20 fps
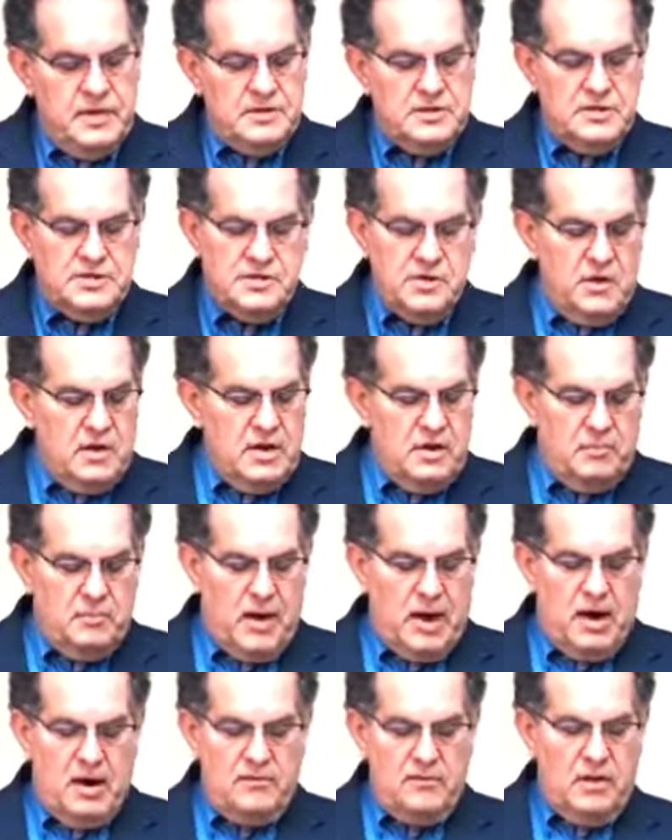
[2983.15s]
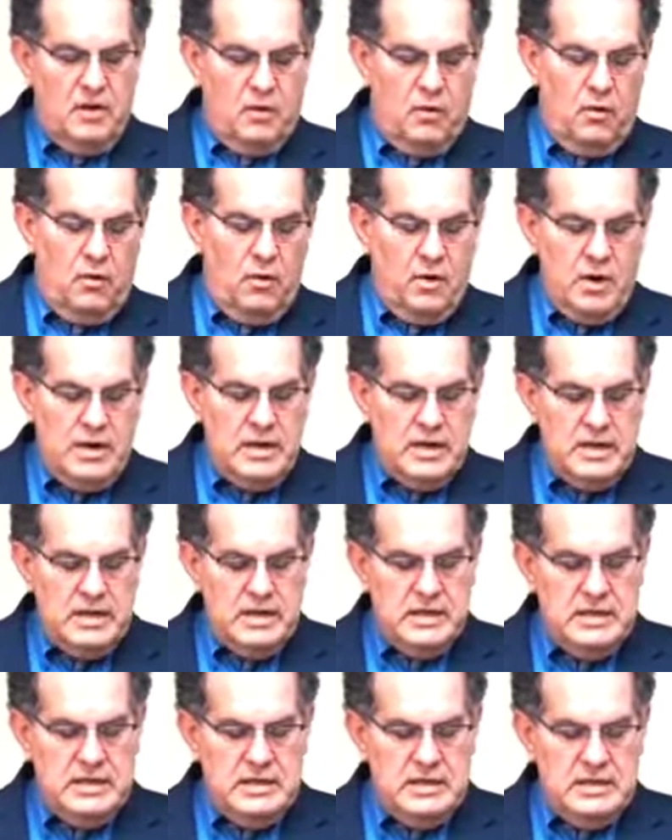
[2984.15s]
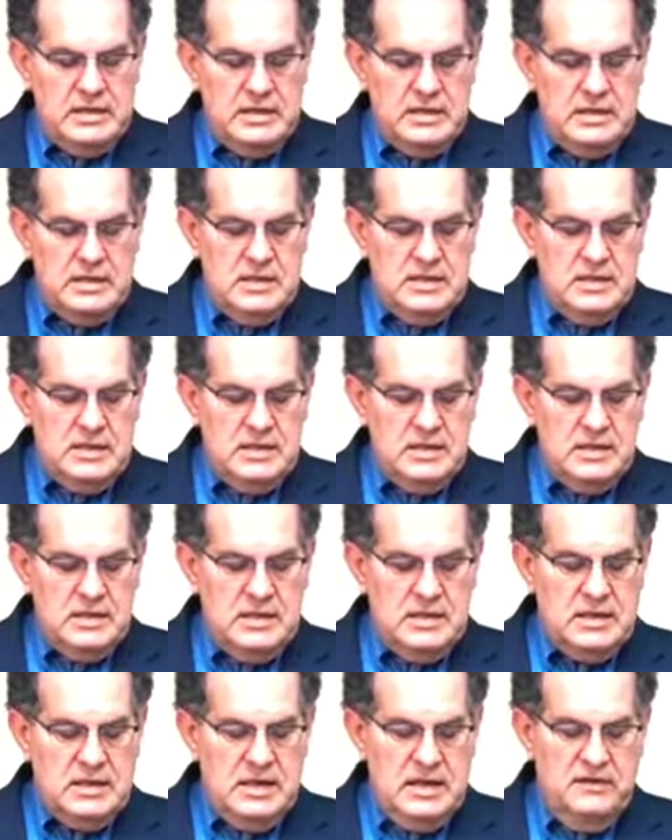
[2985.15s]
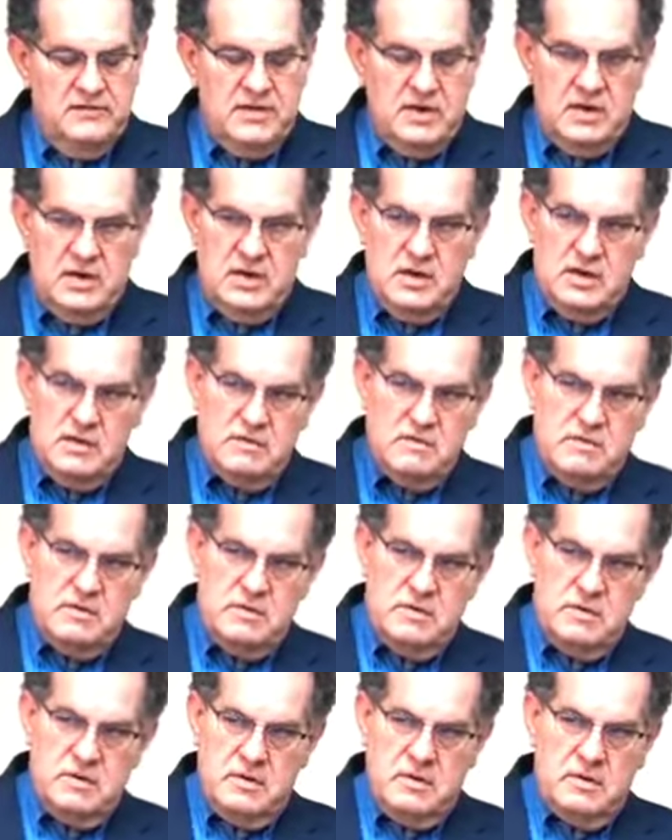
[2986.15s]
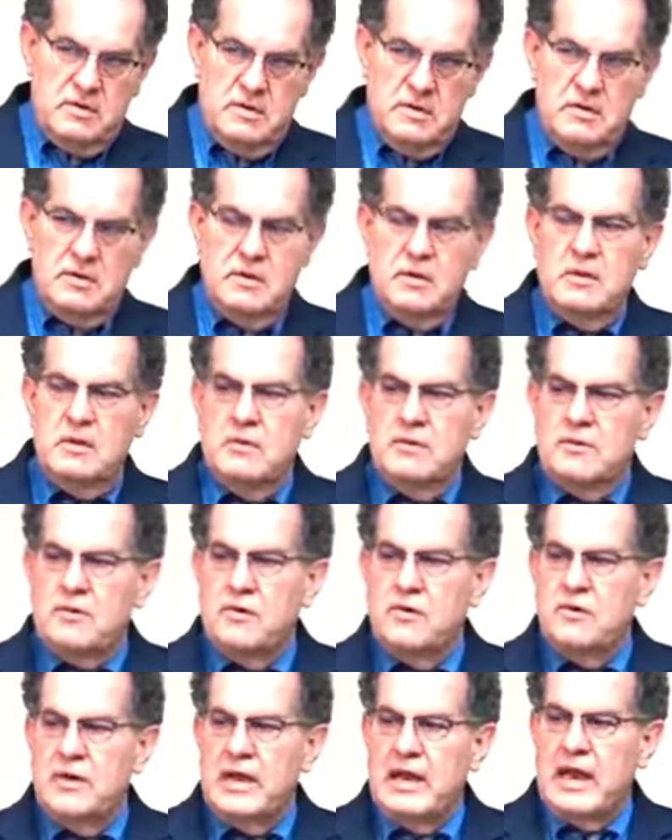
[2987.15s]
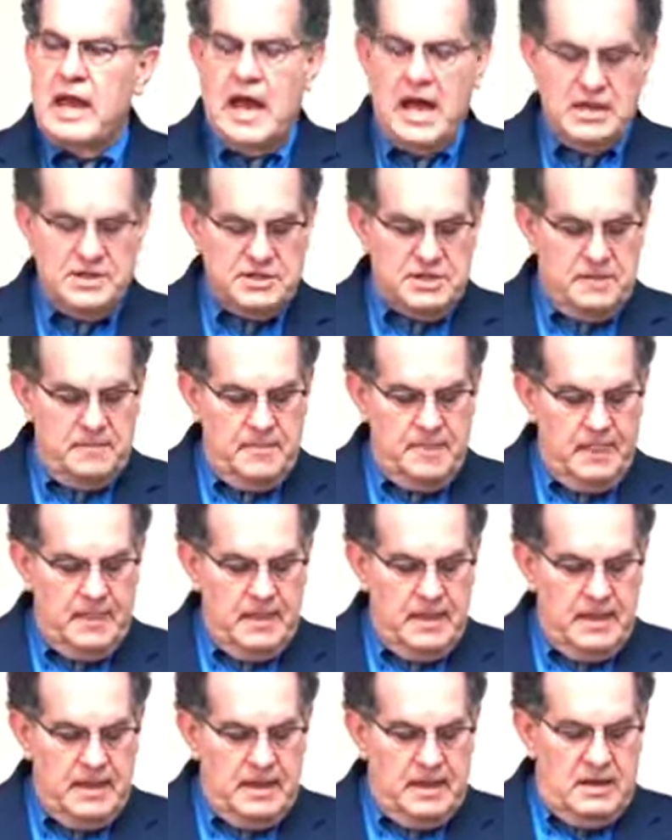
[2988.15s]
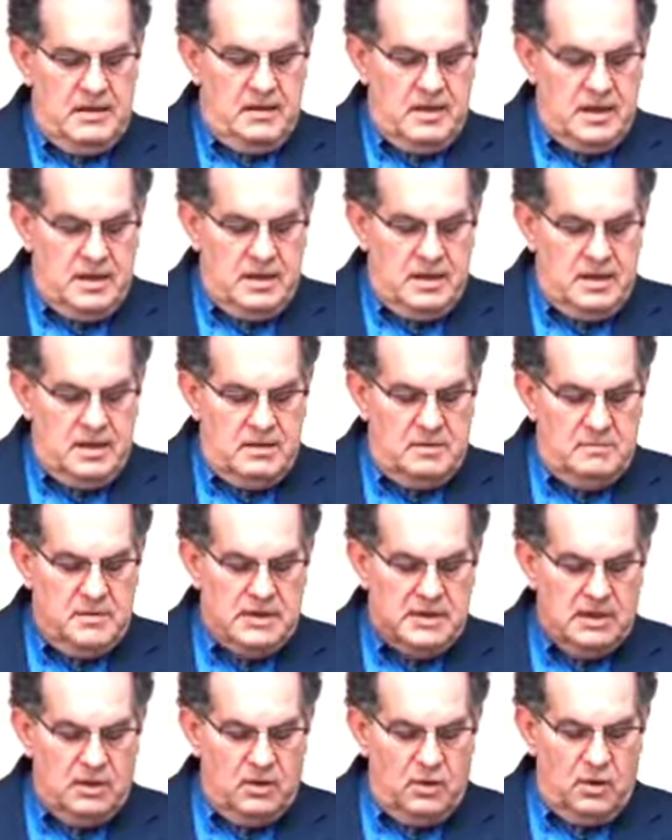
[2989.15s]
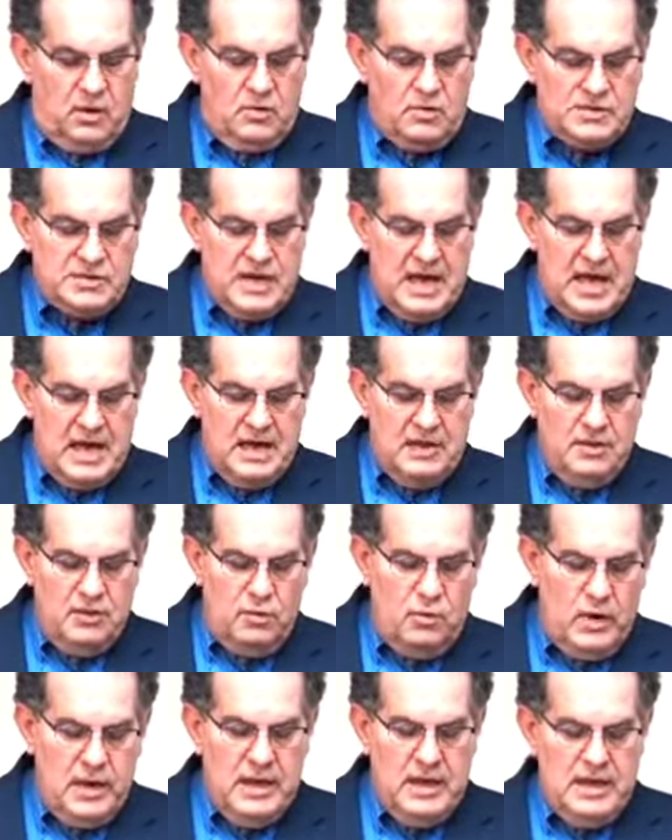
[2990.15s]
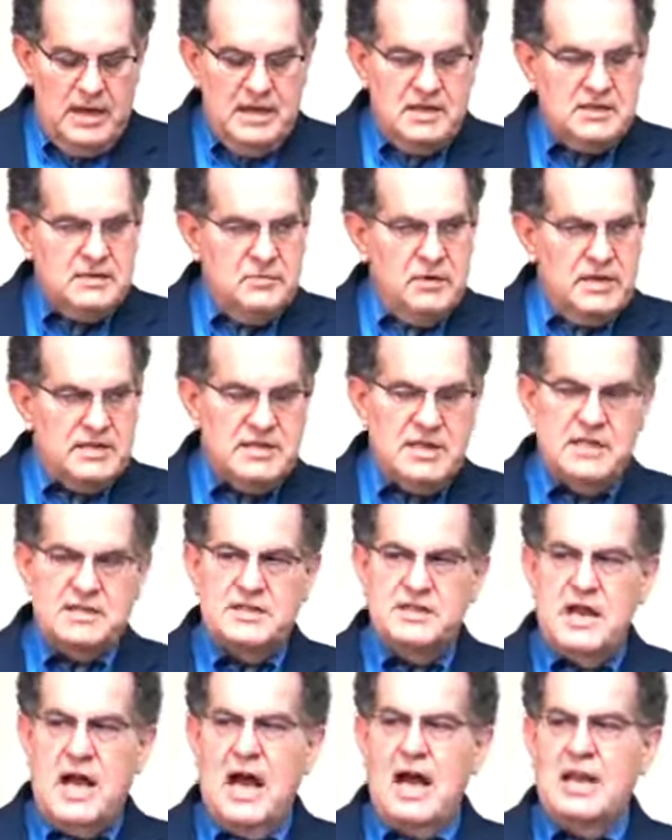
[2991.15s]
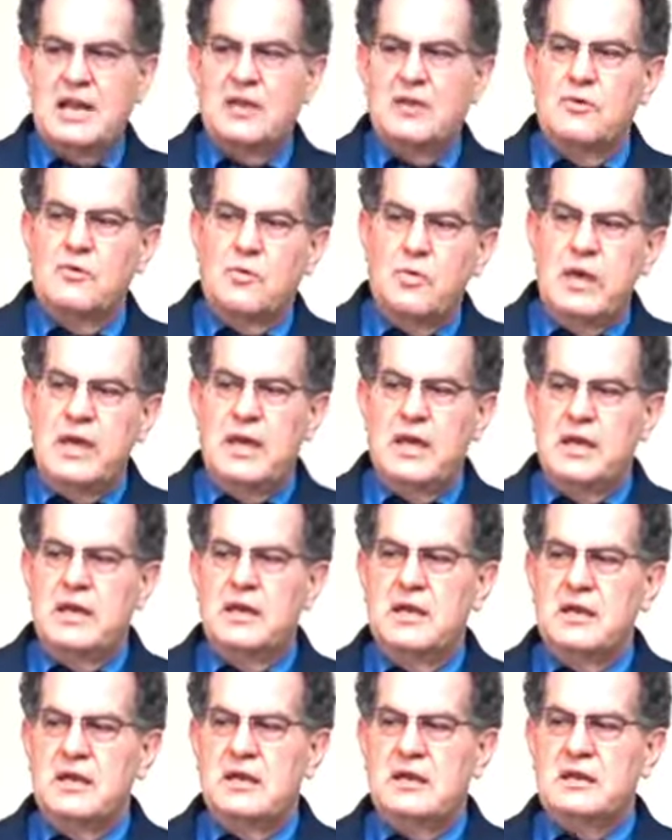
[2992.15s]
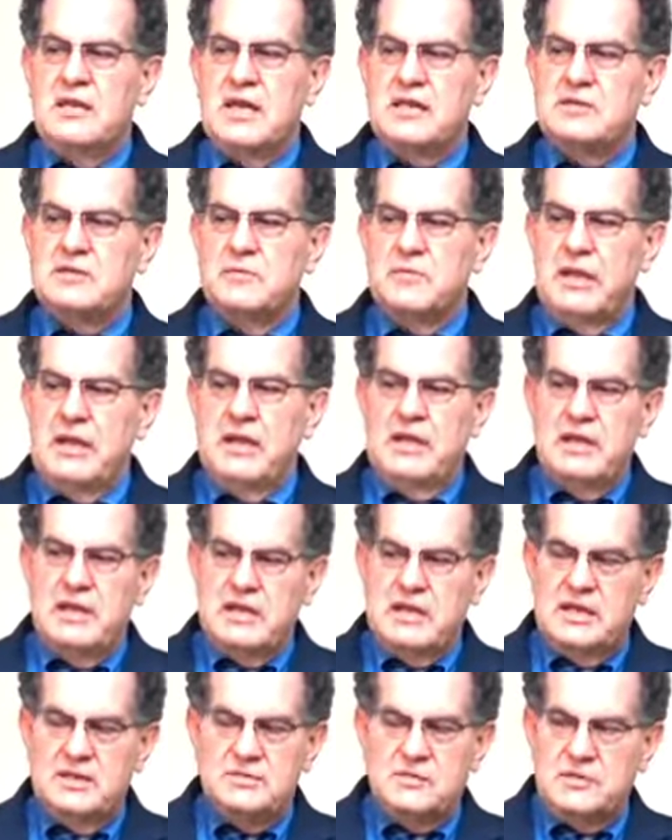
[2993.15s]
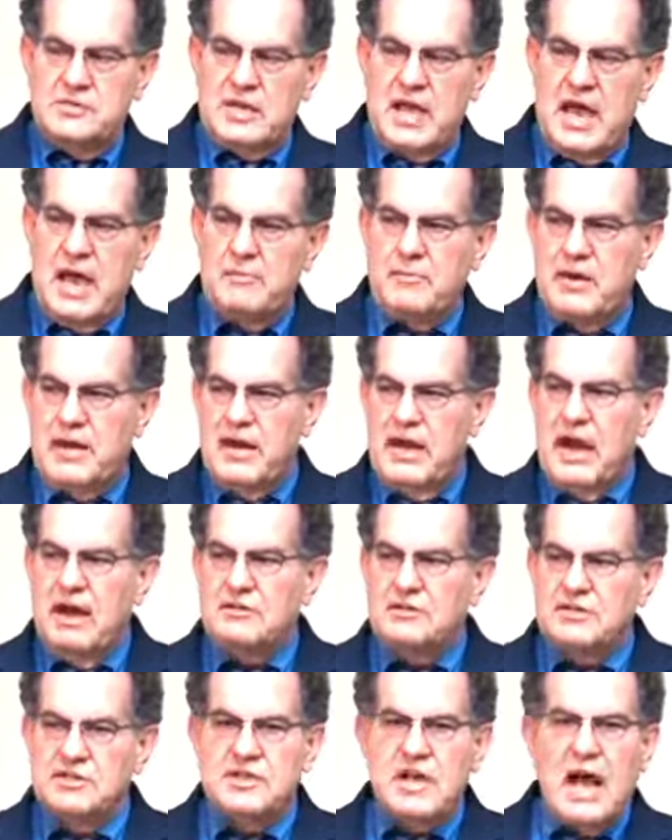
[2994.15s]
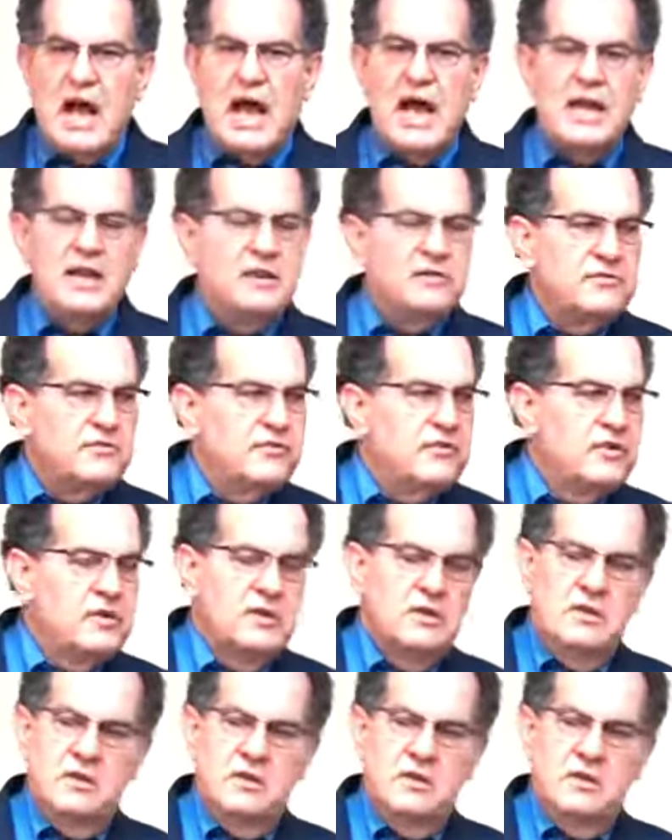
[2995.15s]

This is showing the power of the Lord, even through Elijah. But the Lord was not in the wind. When it says not in the wind, it doesn't mean that this was happening outside of